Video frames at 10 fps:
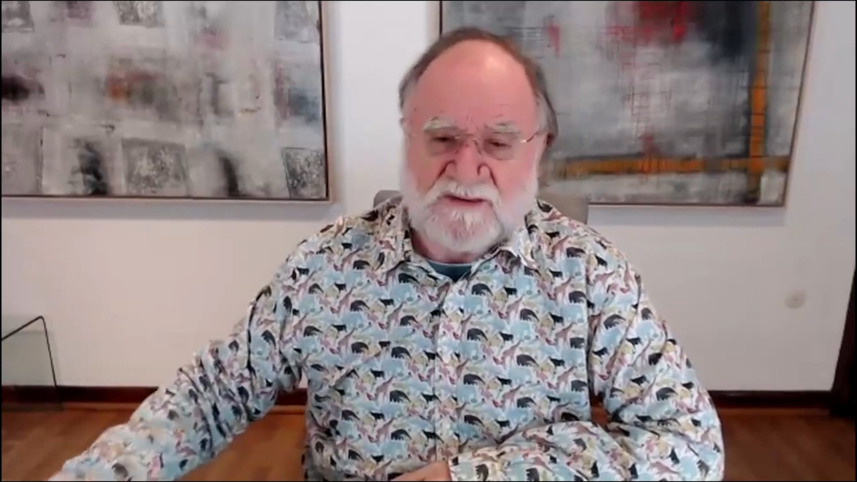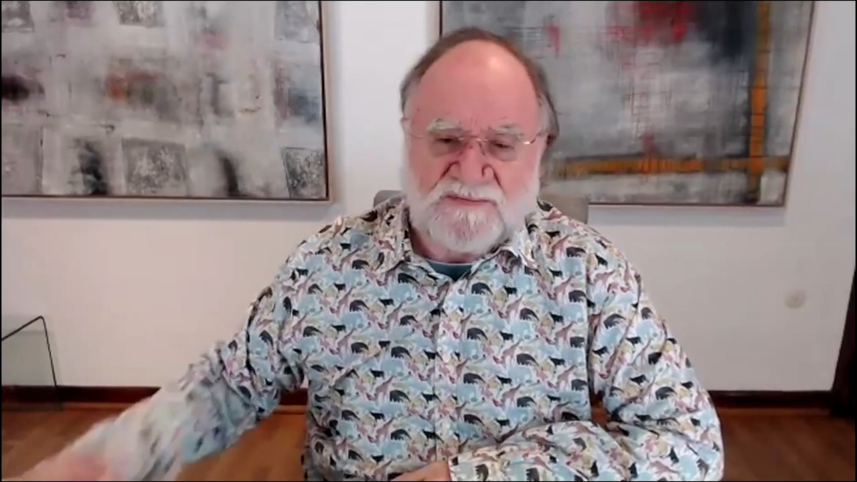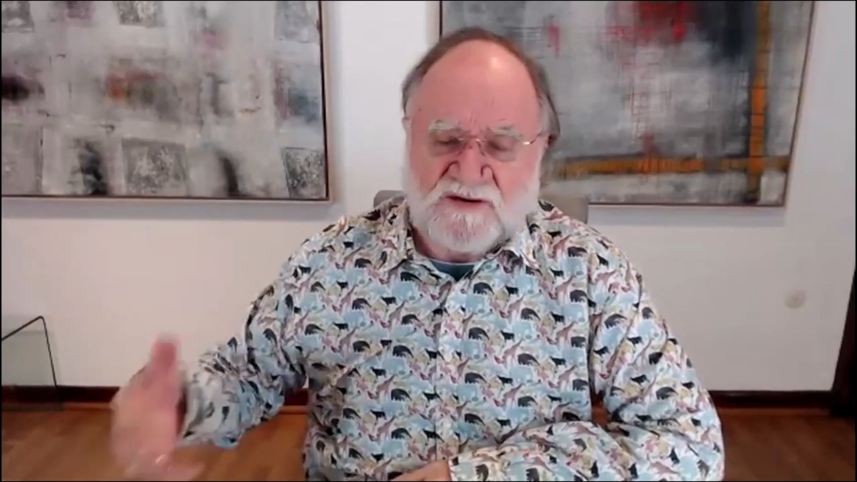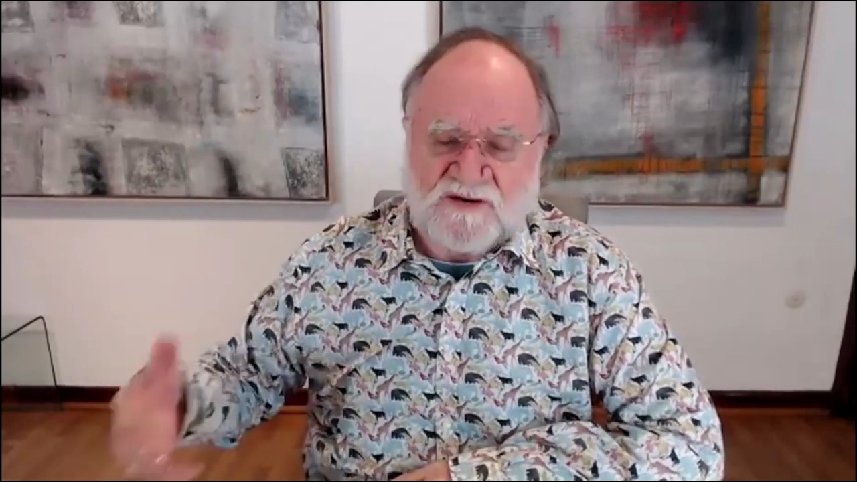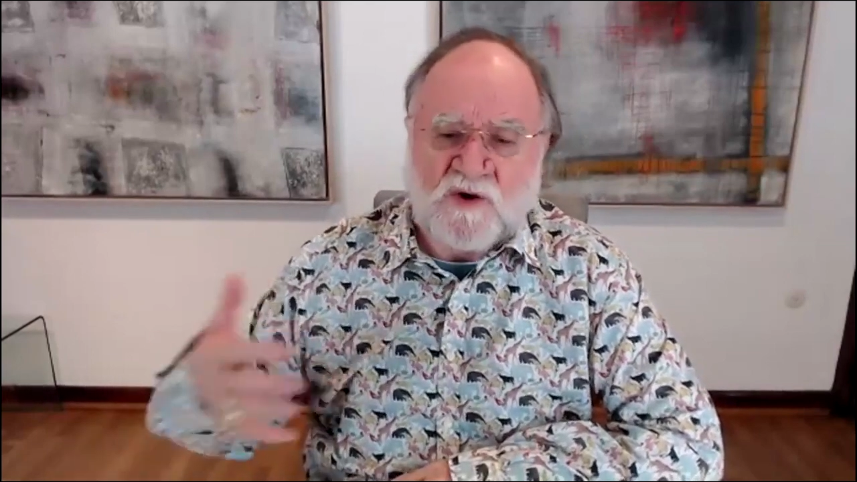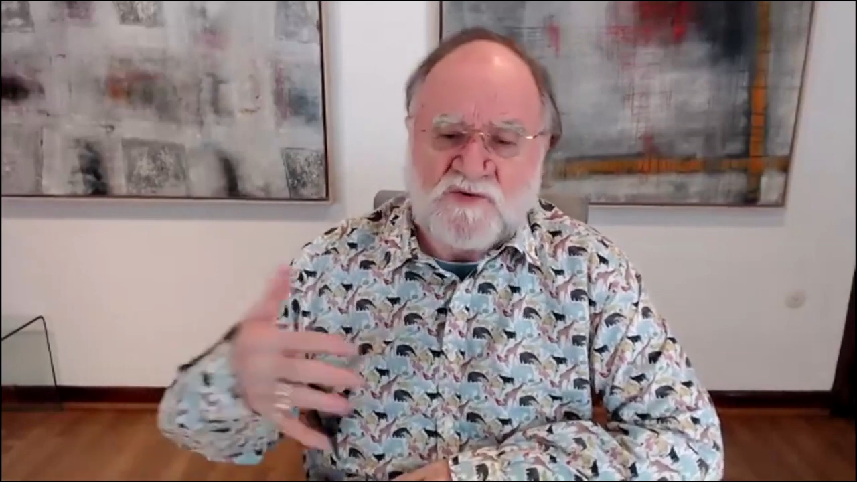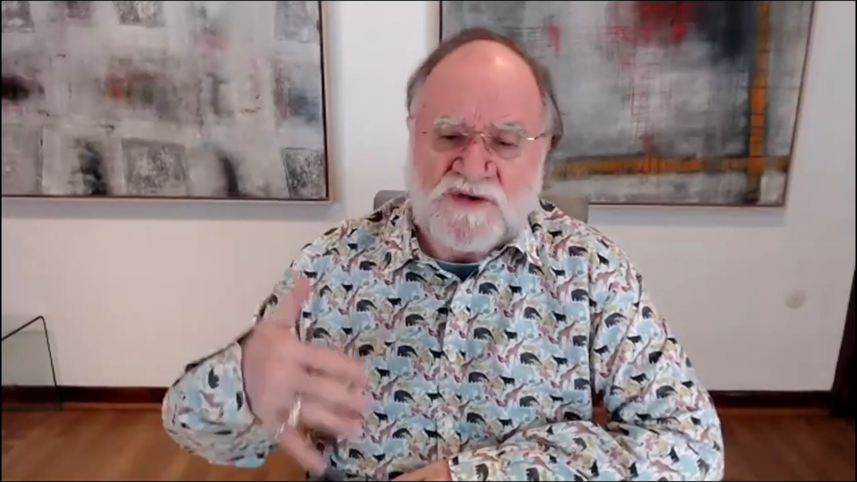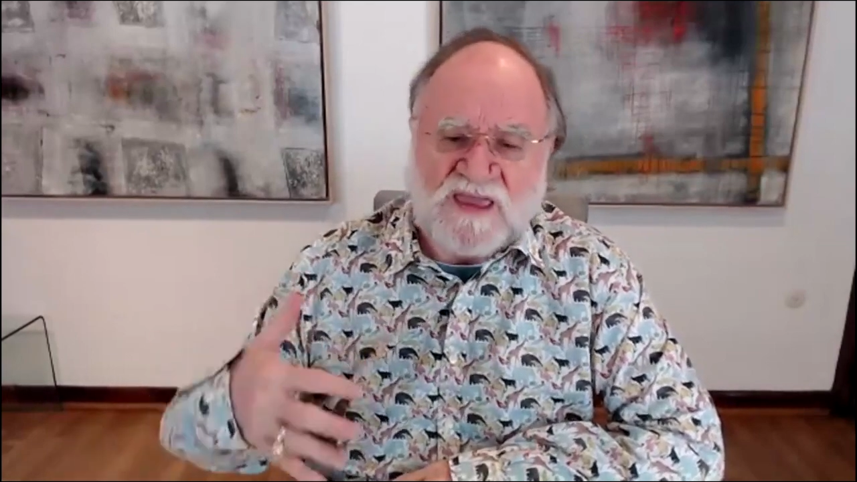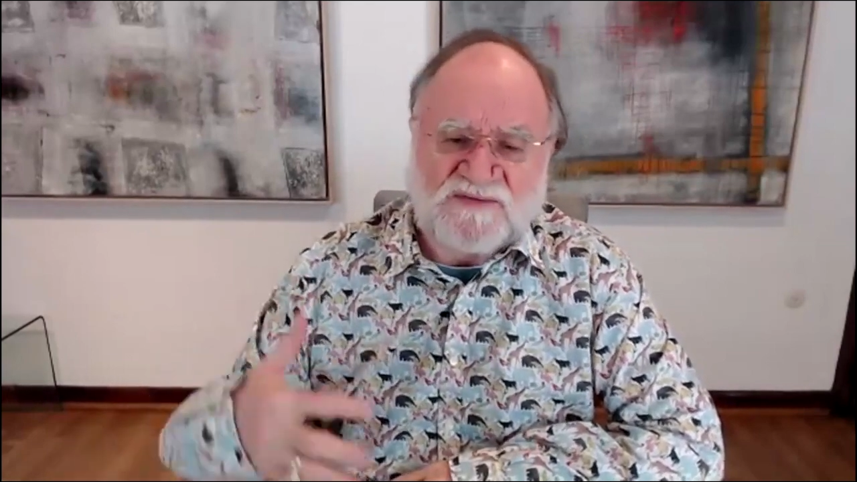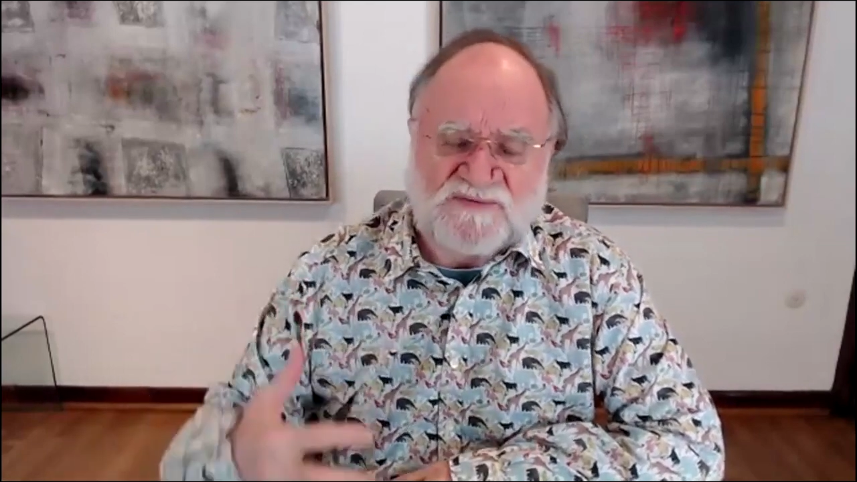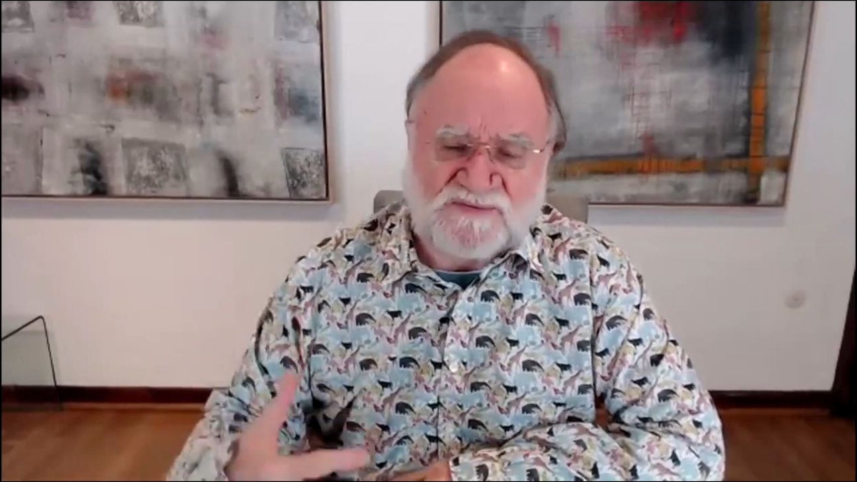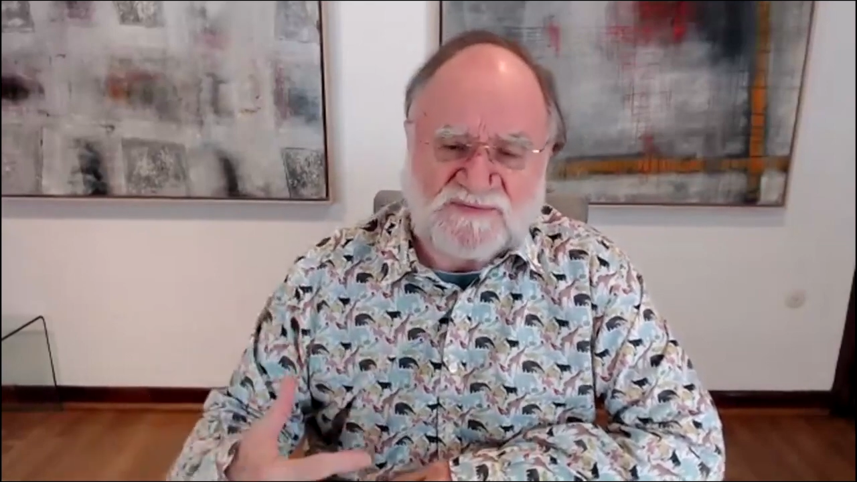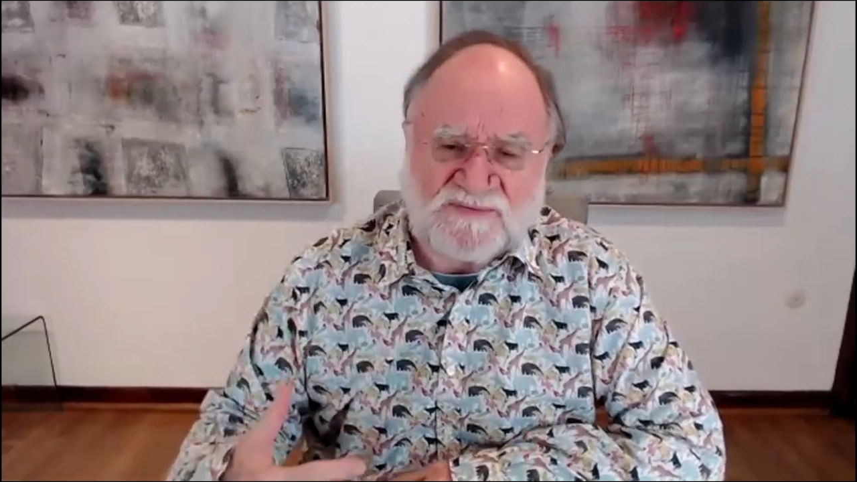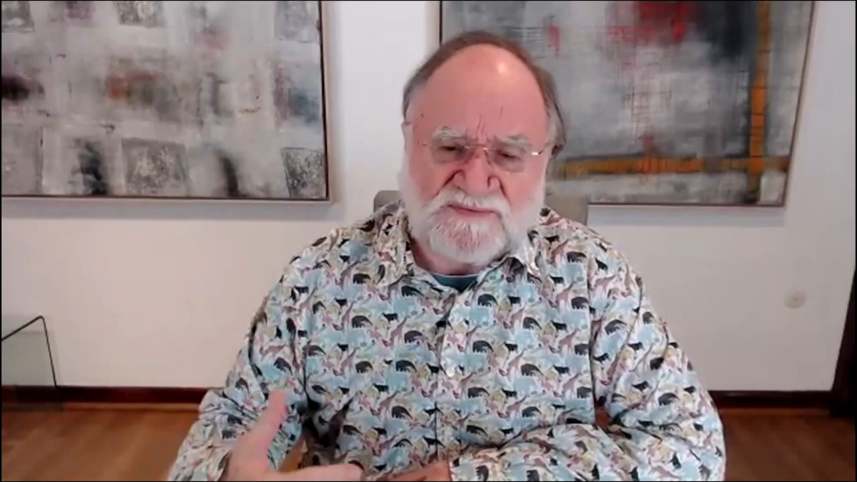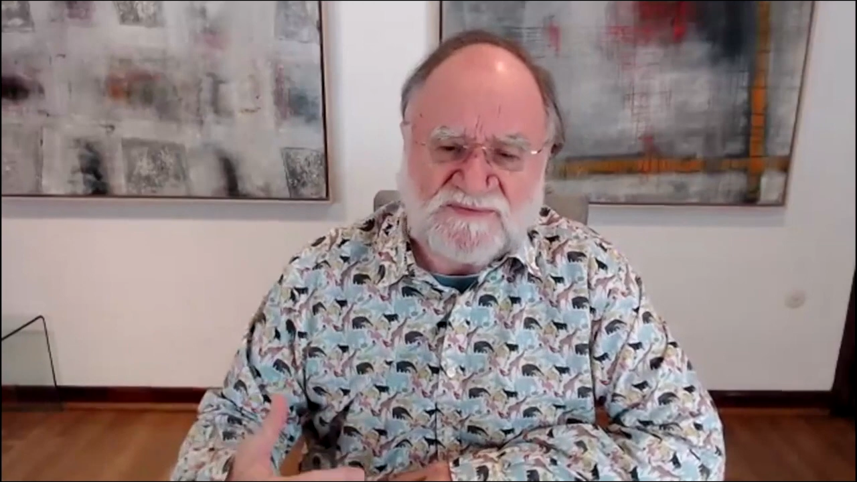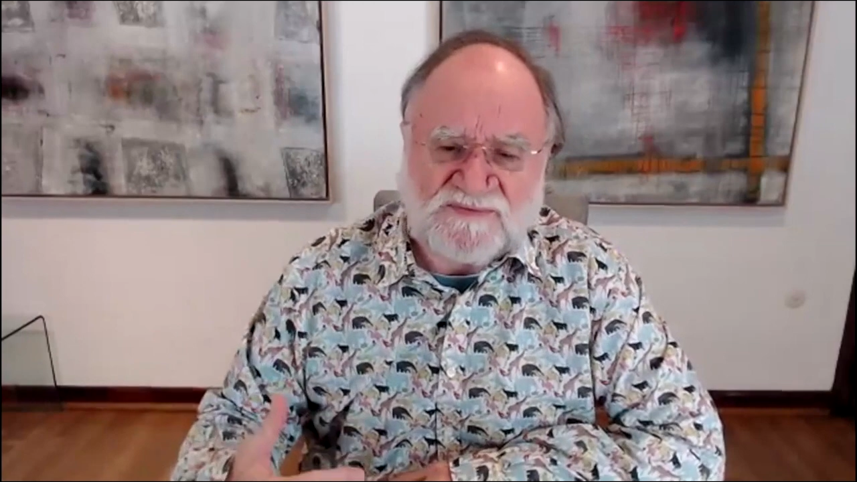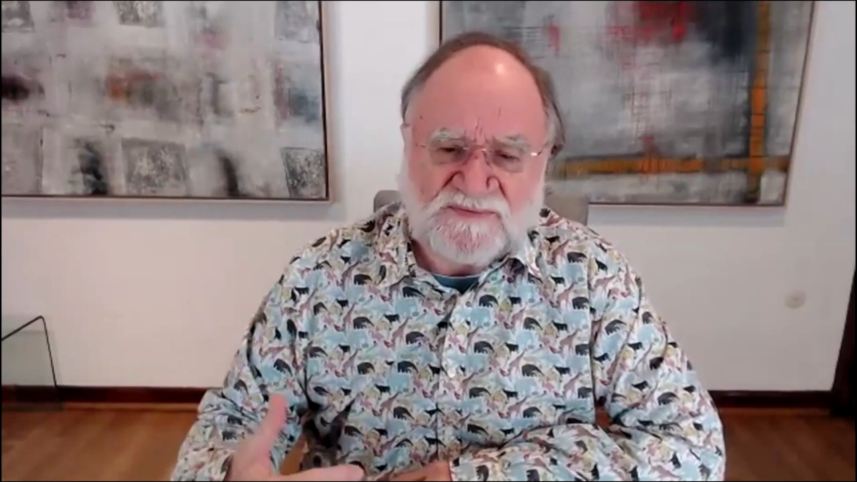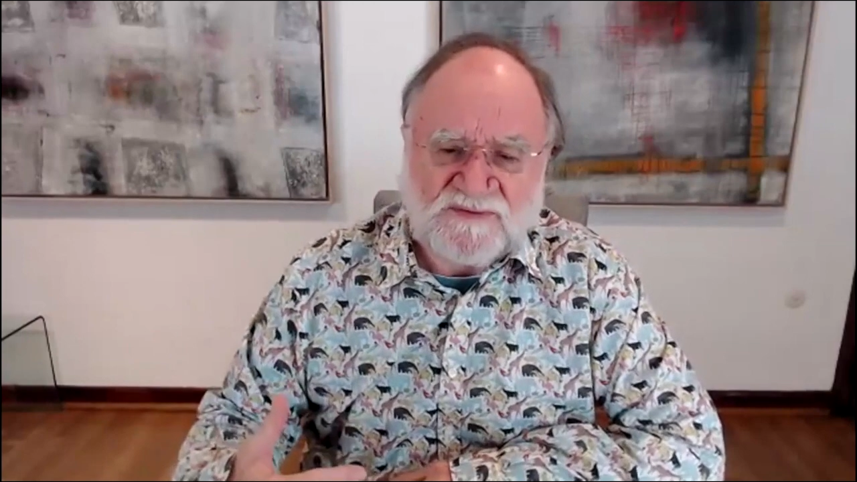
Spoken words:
their own essence,